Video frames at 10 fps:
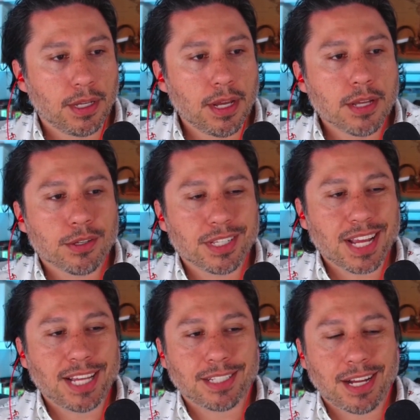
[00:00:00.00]
So this
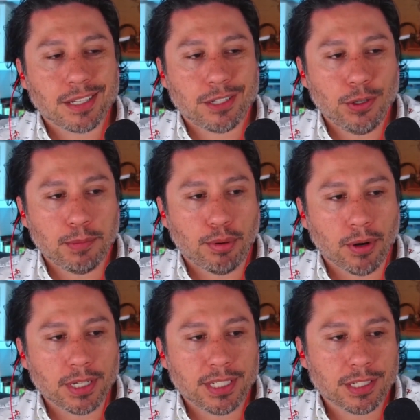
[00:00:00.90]
guy is not too
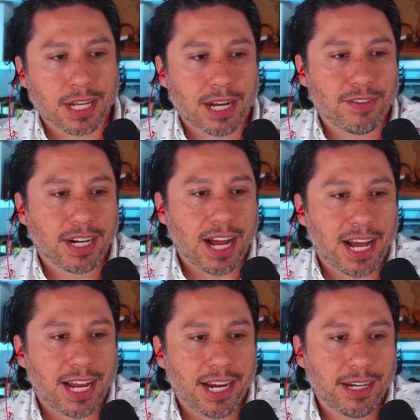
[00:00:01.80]
important. He's just kind of a
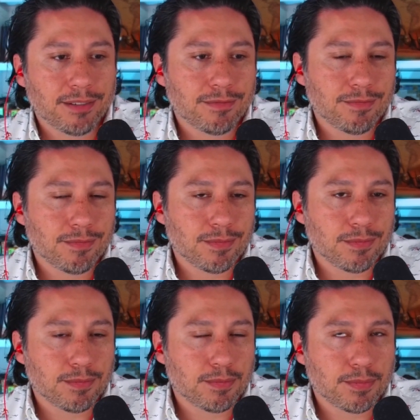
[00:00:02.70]
guy
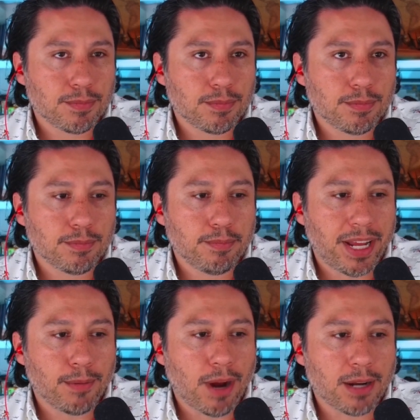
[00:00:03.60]

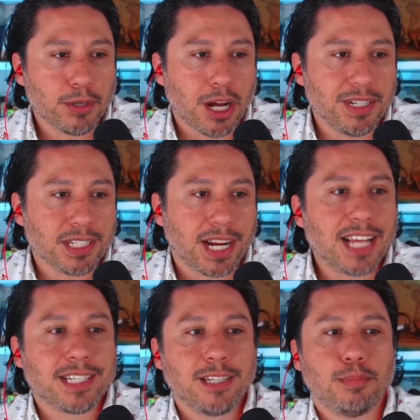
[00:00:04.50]
made a random comedy. He's like,
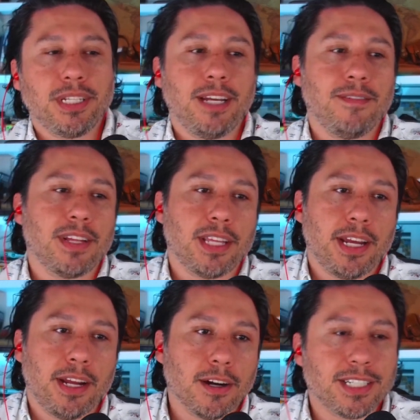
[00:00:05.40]
I still believe that
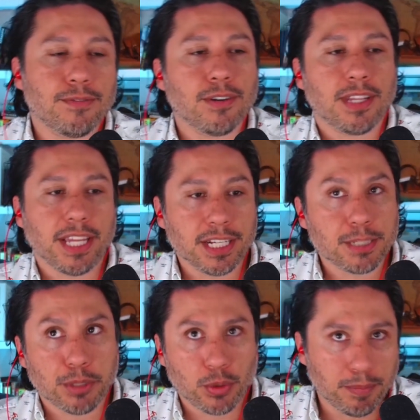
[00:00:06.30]
they are different things
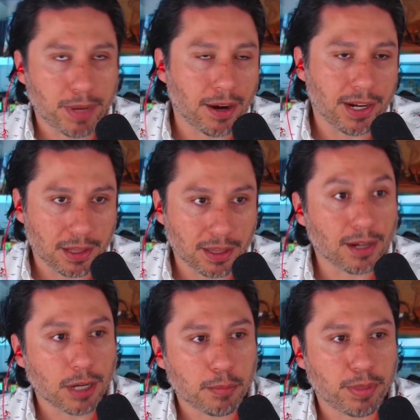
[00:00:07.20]
between married and
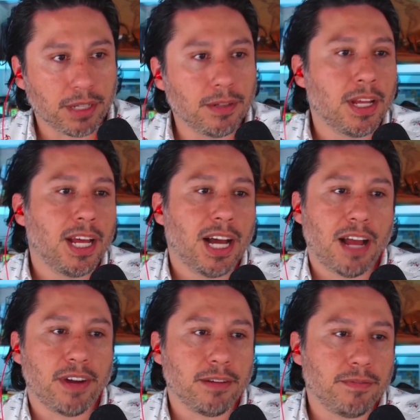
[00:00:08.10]
the red pill. I
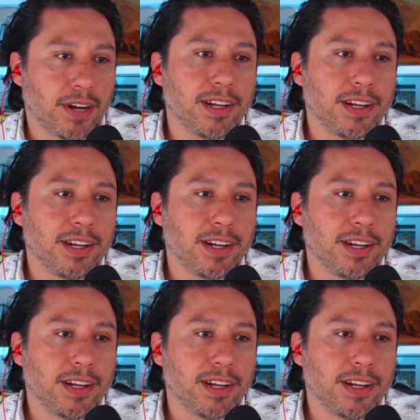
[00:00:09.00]
find very